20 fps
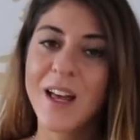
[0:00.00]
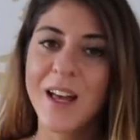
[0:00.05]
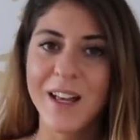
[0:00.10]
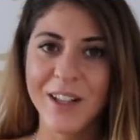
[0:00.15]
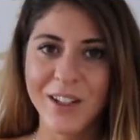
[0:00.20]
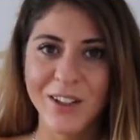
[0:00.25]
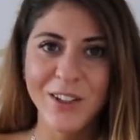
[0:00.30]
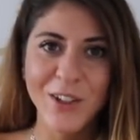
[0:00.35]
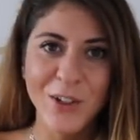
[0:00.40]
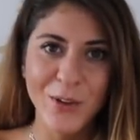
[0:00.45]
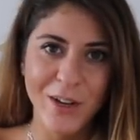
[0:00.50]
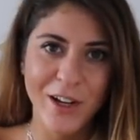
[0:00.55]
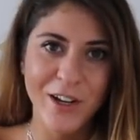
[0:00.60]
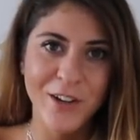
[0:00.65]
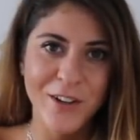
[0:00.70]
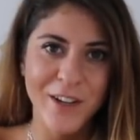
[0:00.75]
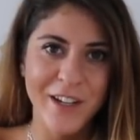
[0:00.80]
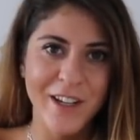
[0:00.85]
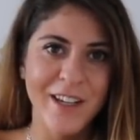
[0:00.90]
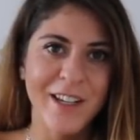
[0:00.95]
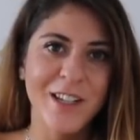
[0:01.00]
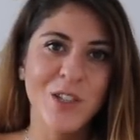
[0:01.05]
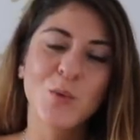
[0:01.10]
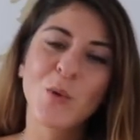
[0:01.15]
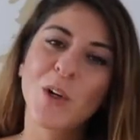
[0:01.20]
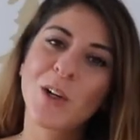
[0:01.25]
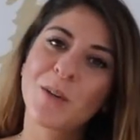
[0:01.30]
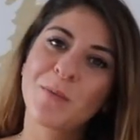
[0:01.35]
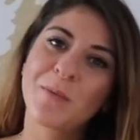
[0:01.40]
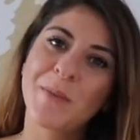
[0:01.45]
Hello Aries,
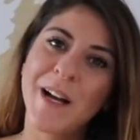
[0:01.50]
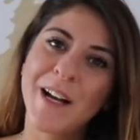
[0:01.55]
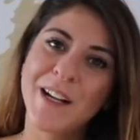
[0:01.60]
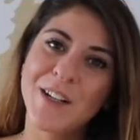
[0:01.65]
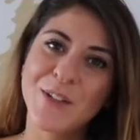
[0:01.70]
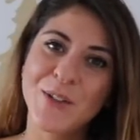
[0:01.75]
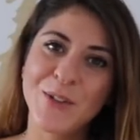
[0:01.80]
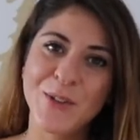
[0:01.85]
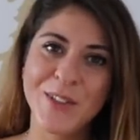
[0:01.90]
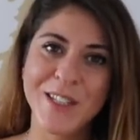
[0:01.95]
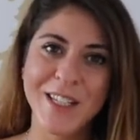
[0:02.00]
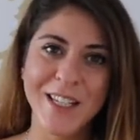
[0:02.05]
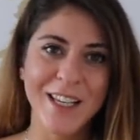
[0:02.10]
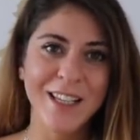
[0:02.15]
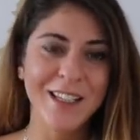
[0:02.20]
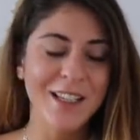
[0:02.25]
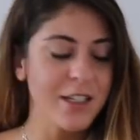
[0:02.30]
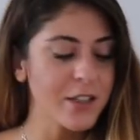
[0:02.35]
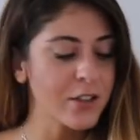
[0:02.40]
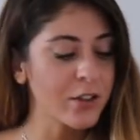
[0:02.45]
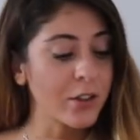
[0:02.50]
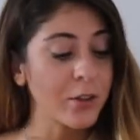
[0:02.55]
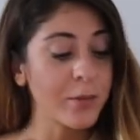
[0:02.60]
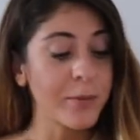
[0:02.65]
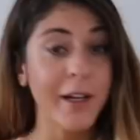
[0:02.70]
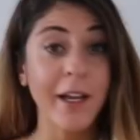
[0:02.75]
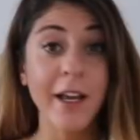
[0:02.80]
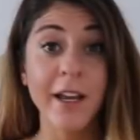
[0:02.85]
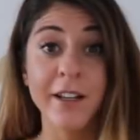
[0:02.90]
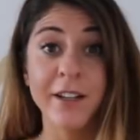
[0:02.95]
welcome back to the Illest
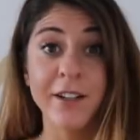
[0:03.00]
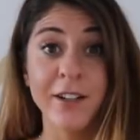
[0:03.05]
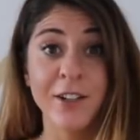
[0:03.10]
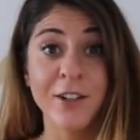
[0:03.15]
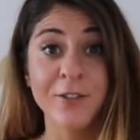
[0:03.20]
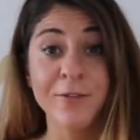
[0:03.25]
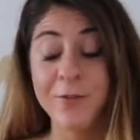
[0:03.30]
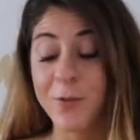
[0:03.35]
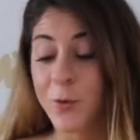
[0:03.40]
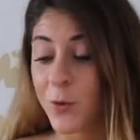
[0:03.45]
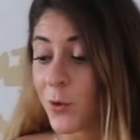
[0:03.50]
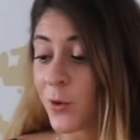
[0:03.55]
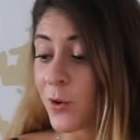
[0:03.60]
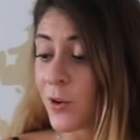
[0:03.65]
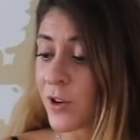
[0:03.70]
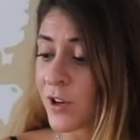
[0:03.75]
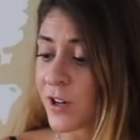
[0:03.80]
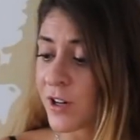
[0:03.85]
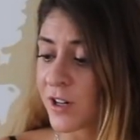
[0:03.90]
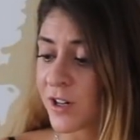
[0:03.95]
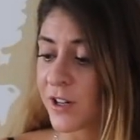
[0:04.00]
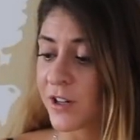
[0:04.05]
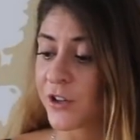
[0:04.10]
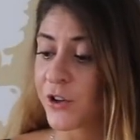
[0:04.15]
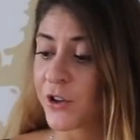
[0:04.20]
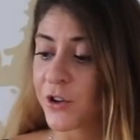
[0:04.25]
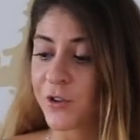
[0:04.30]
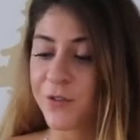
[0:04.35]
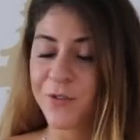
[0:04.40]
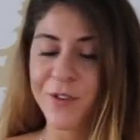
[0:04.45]
Illuminator for
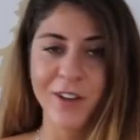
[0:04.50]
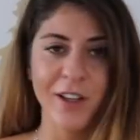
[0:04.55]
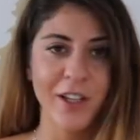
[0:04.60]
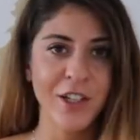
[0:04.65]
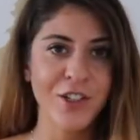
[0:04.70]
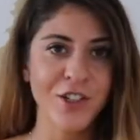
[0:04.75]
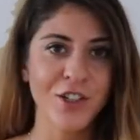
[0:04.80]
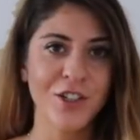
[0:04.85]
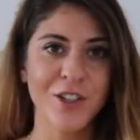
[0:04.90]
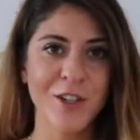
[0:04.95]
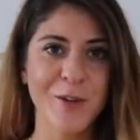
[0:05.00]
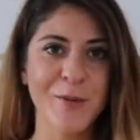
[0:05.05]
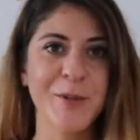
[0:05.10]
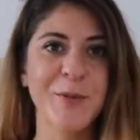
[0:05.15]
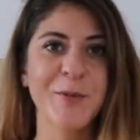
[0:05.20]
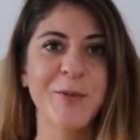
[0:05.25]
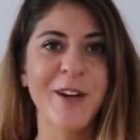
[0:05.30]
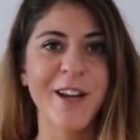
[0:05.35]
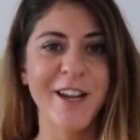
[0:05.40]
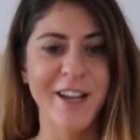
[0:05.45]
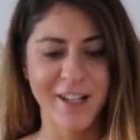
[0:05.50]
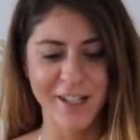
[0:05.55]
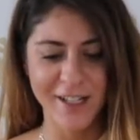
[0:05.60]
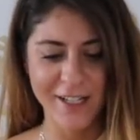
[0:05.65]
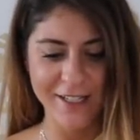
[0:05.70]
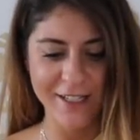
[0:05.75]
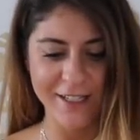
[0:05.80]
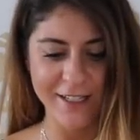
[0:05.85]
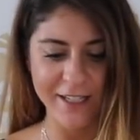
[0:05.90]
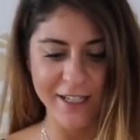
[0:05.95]
your relationship spread.
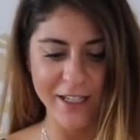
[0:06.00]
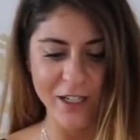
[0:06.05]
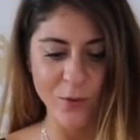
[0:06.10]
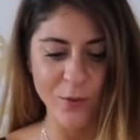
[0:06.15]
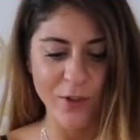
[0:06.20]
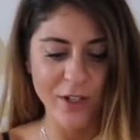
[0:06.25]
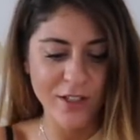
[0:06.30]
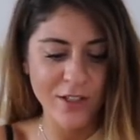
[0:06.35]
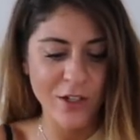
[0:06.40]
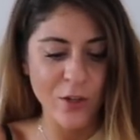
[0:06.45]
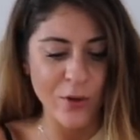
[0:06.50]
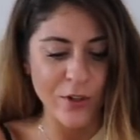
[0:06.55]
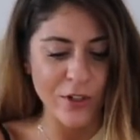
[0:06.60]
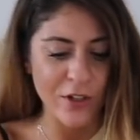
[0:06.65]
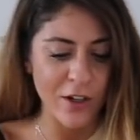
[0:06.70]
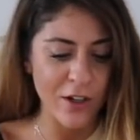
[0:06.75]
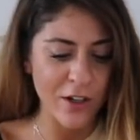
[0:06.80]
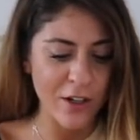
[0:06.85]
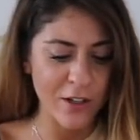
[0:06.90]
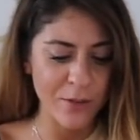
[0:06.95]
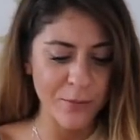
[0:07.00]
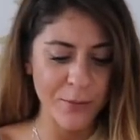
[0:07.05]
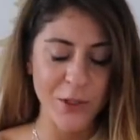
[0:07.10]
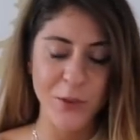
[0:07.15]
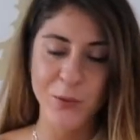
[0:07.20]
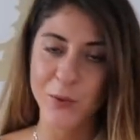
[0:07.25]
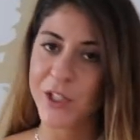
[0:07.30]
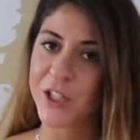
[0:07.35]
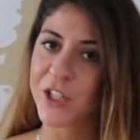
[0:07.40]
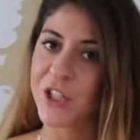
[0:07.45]
Let's see what is going on
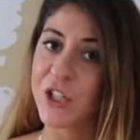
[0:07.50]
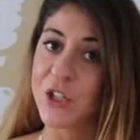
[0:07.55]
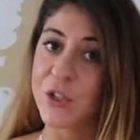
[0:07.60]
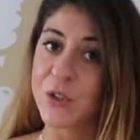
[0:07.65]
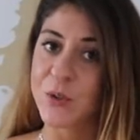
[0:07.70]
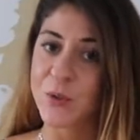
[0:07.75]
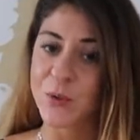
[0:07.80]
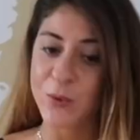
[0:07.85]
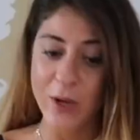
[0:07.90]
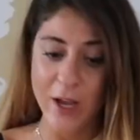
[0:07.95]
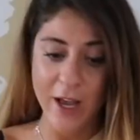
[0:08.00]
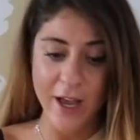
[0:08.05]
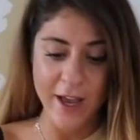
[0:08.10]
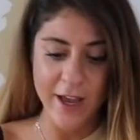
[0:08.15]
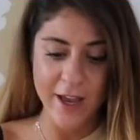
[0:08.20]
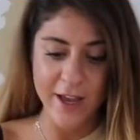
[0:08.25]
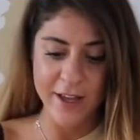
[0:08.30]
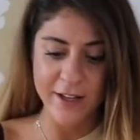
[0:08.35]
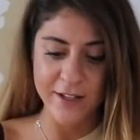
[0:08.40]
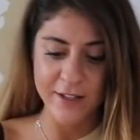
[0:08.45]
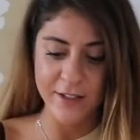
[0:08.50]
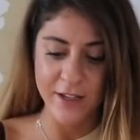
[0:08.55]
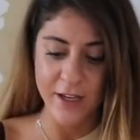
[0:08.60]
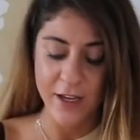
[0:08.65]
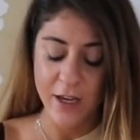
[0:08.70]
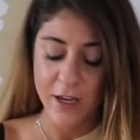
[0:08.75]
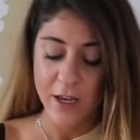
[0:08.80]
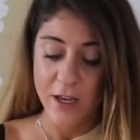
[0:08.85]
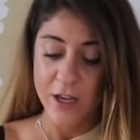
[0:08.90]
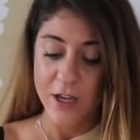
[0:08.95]
between you and
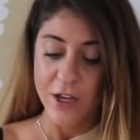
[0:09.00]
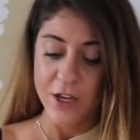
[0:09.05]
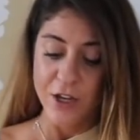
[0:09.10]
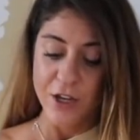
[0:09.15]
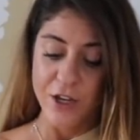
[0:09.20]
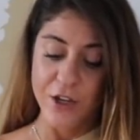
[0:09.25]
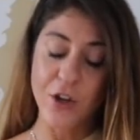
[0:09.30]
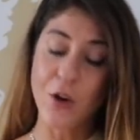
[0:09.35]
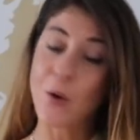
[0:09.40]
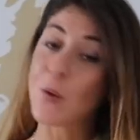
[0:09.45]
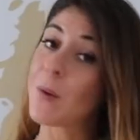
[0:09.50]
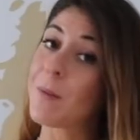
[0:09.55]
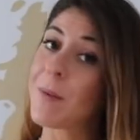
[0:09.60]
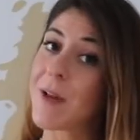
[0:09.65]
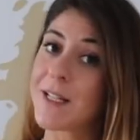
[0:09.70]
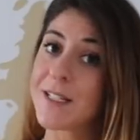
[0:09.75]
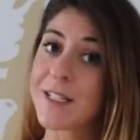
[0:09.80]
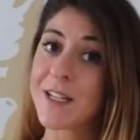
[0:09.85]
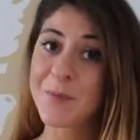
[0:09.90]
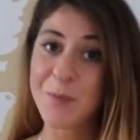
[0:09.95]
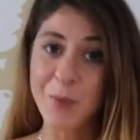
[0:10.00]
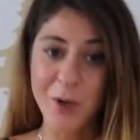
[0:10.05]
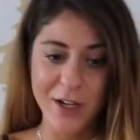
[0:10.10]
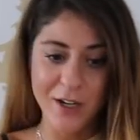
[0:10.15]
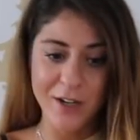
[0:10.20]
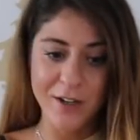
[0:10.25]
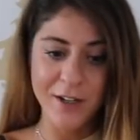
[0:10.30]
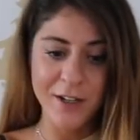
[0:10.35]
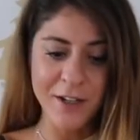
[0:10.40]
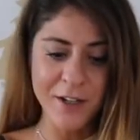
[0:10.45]
your romantic
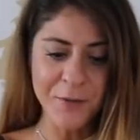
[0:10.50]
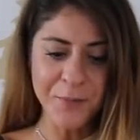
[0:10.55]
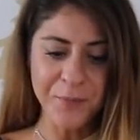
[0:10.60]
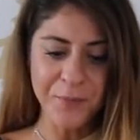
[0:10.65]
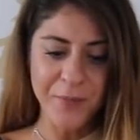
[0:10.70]
partner.